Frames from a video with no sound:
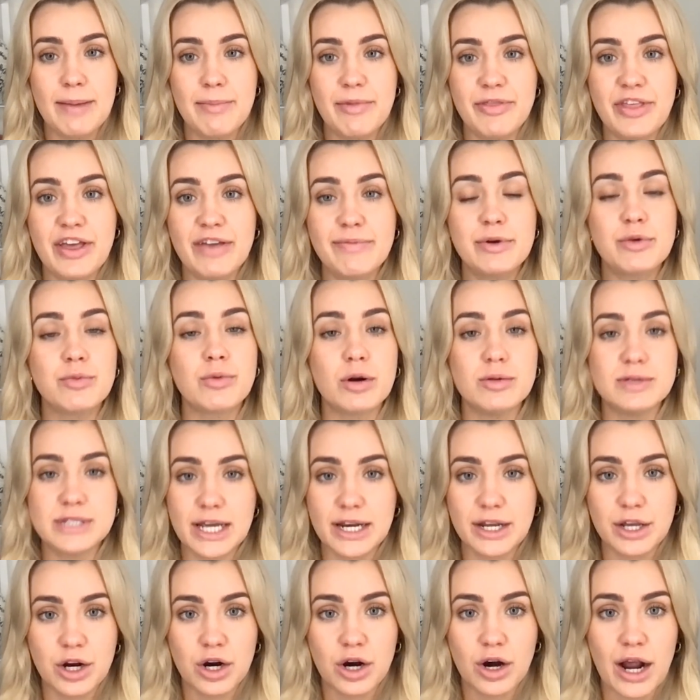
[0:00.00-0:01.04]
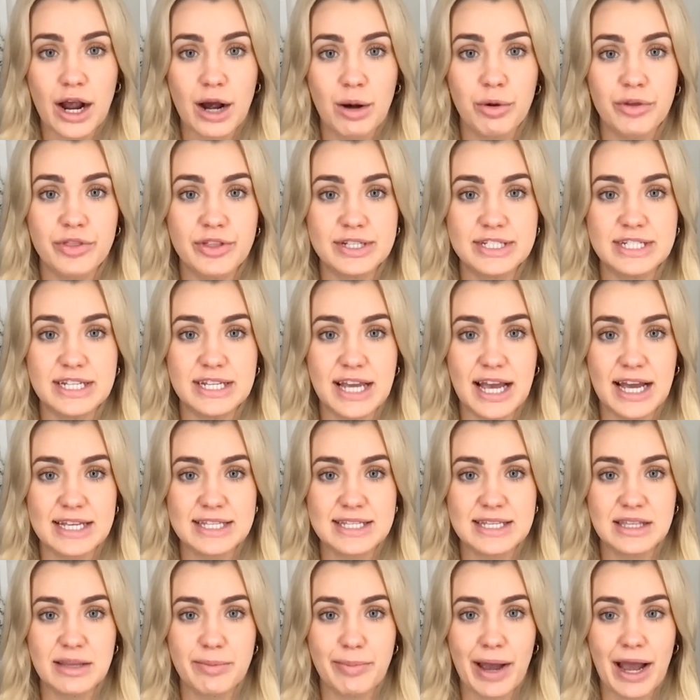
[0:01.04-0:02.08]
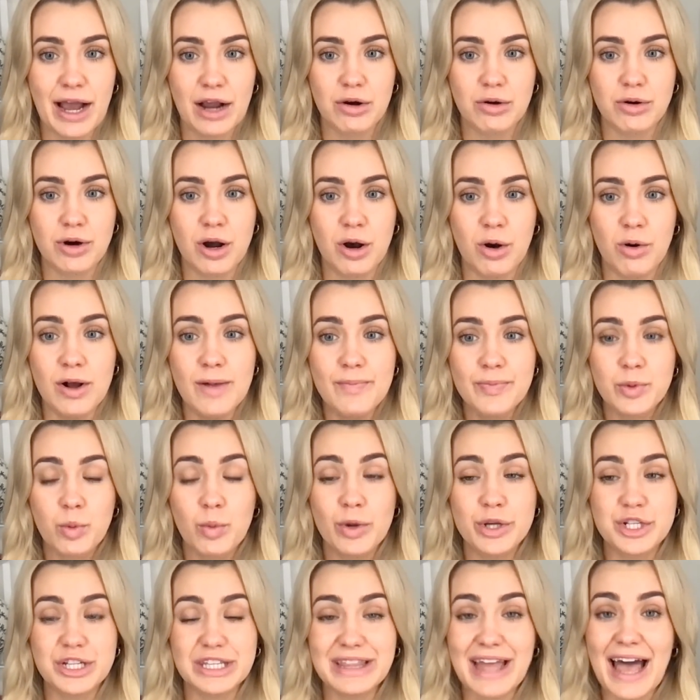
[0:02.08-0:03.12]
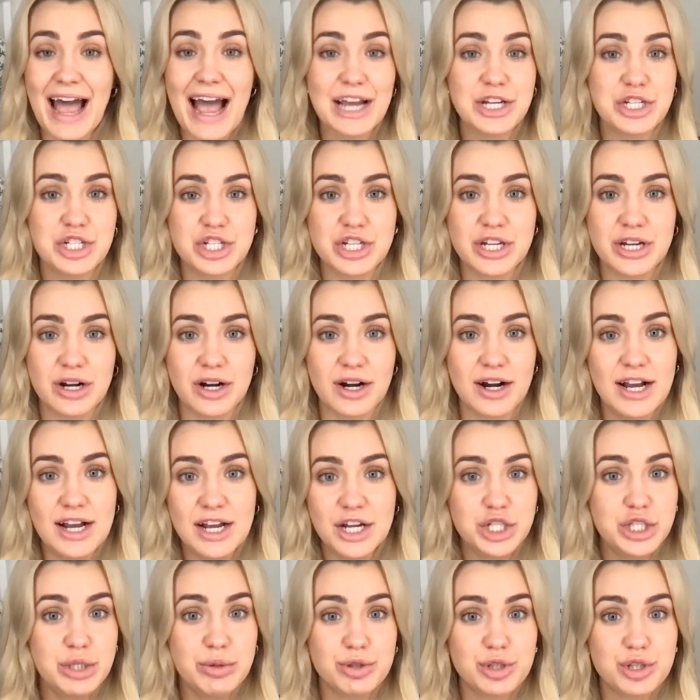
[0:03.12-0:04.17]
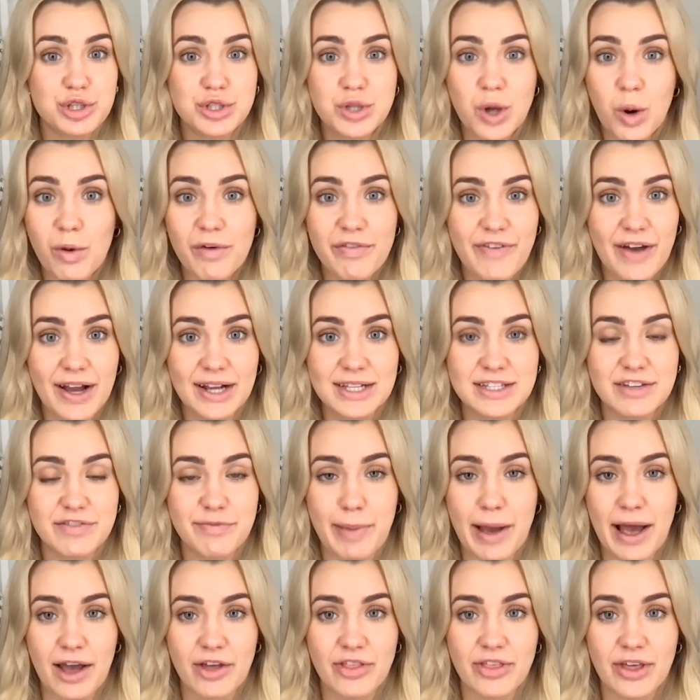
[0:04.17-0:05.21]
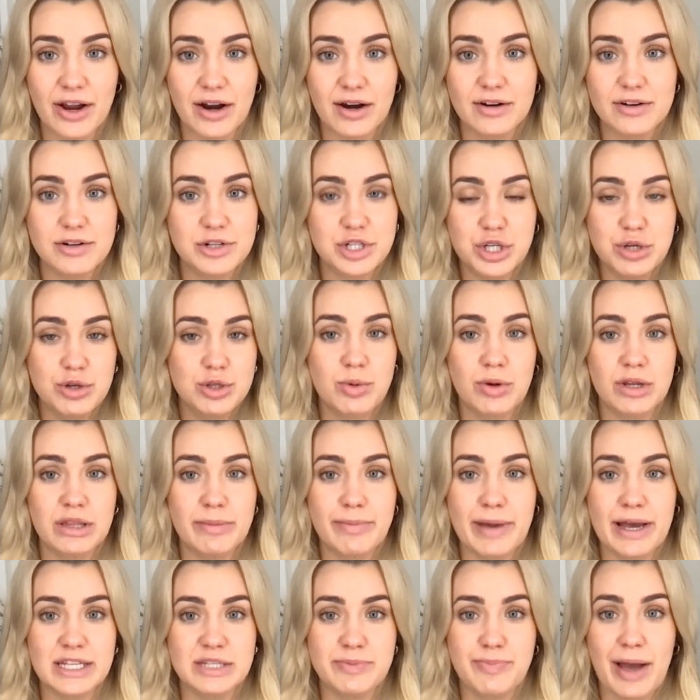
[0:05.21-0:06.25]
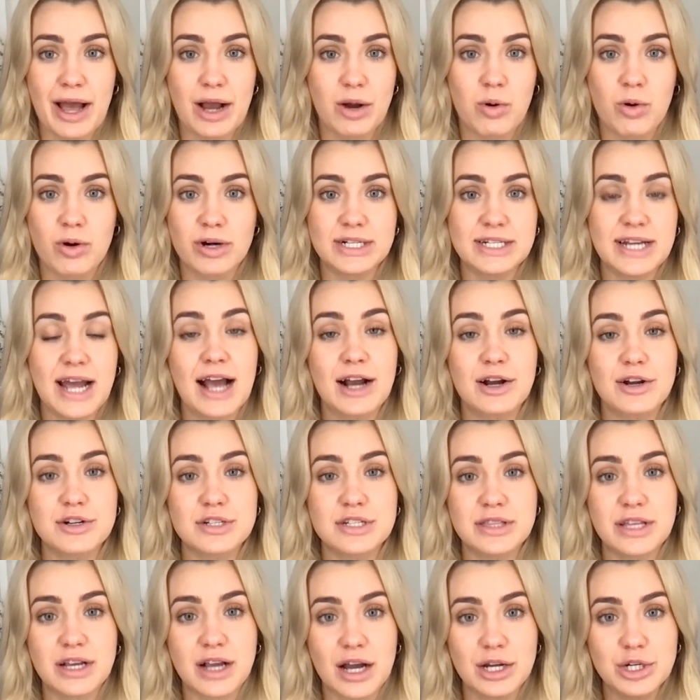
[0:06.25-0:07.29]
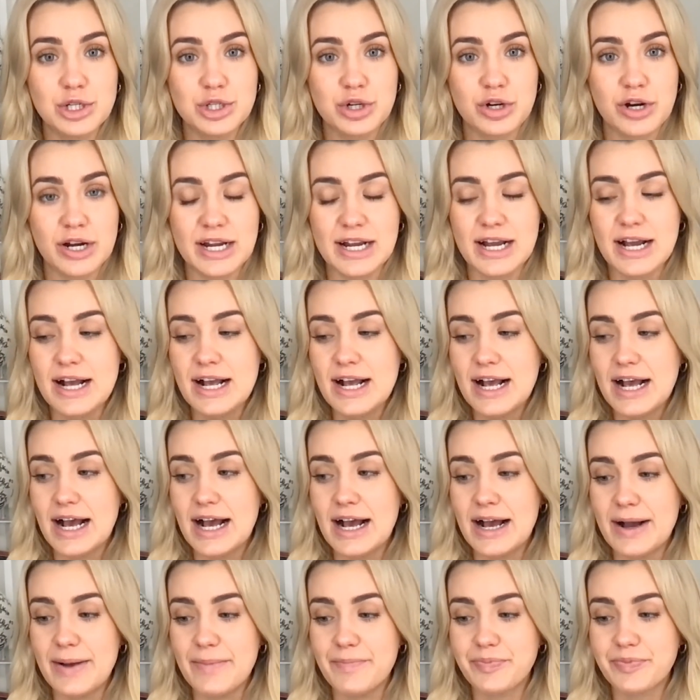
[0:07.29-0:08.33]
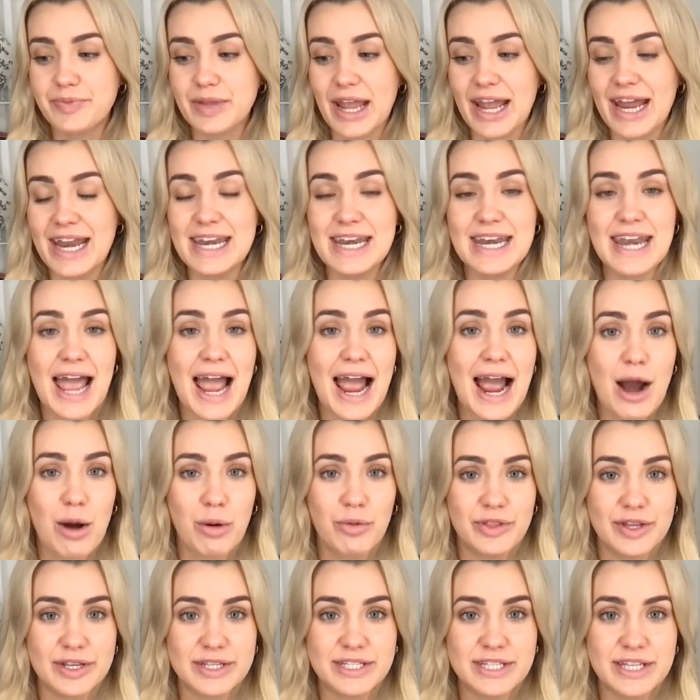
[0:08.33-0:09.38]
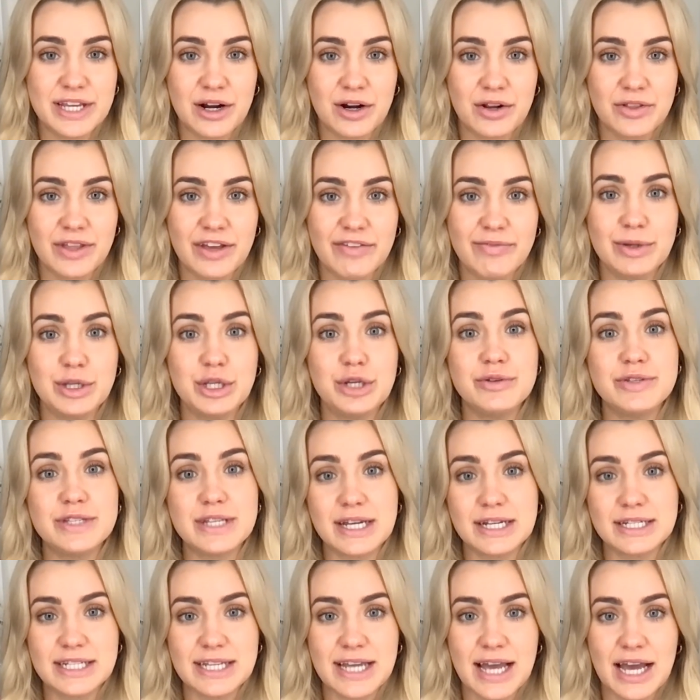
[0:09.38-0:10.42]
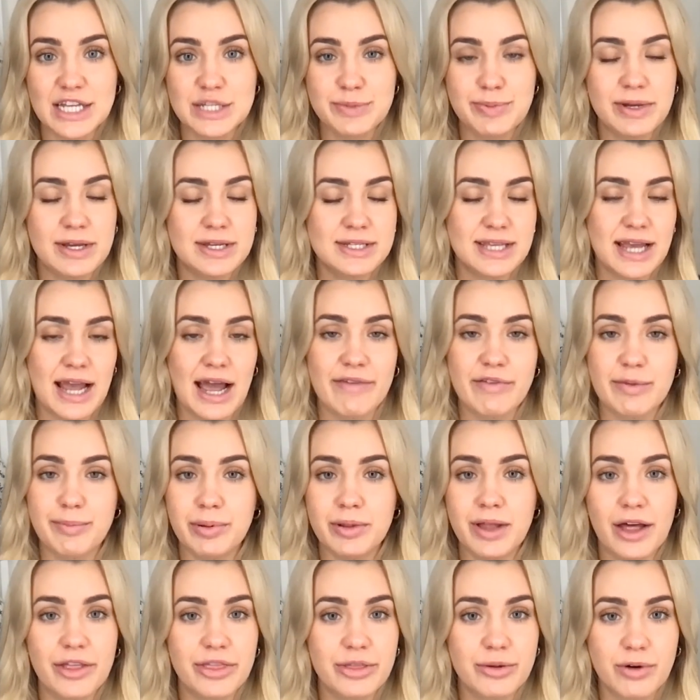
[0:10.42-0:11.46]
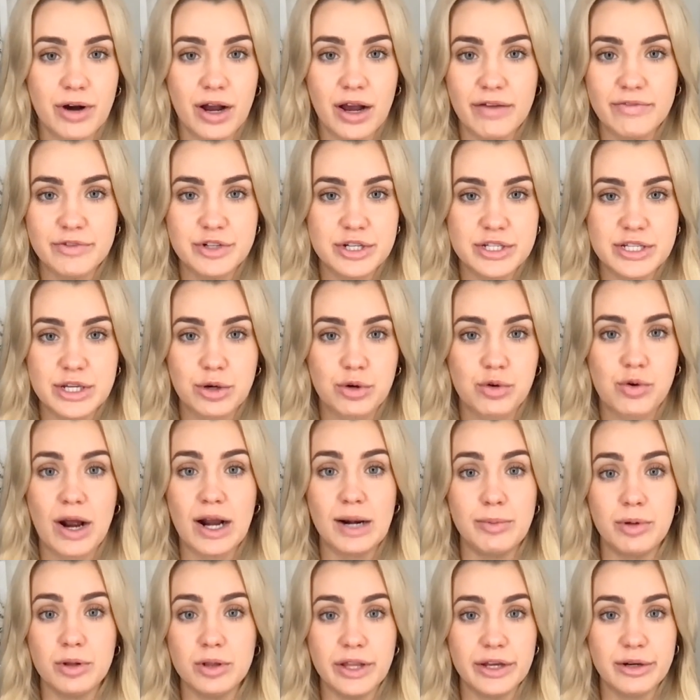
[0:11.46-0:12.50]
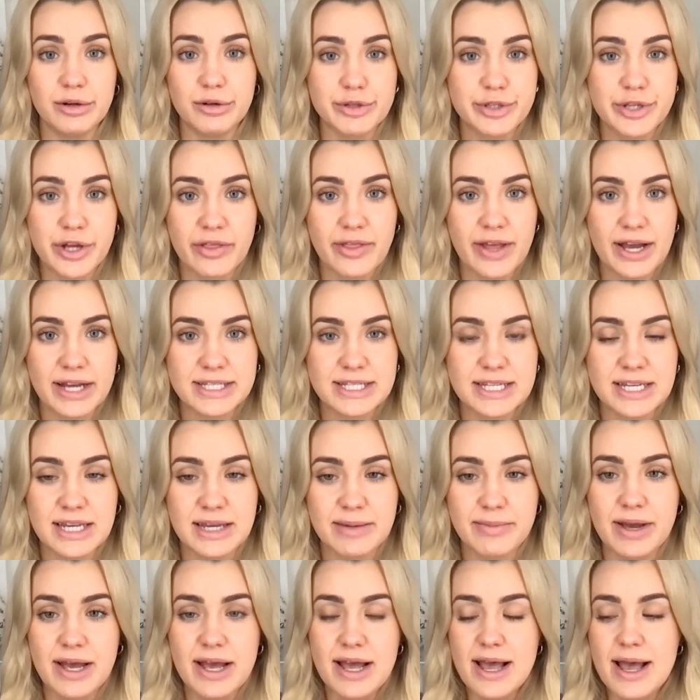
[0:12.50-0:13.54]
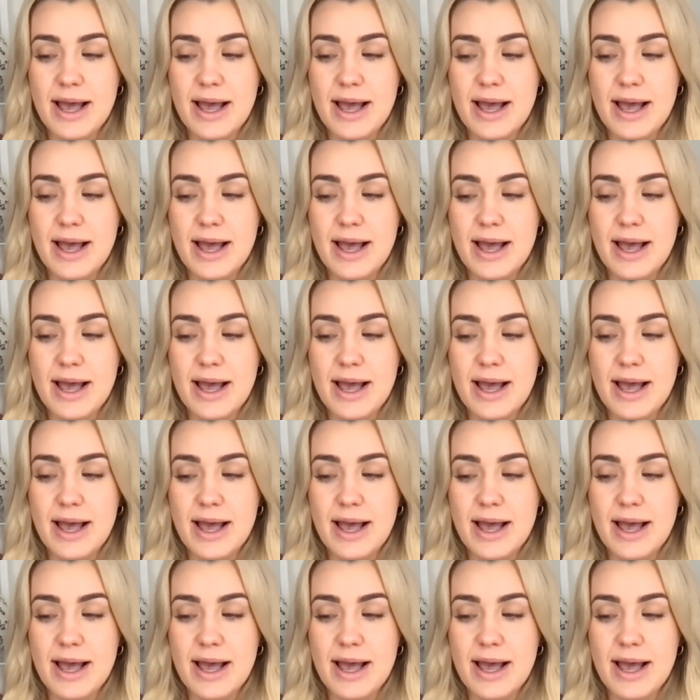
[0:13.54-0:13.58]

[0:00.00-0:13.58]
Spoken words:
They've been rotating her out with a DS in the back row, which last year she was so effective back there. She was one of the best backcourt attackers in the country. And now this year they've been using a DS because they have a plethora of just incredible littles on that team.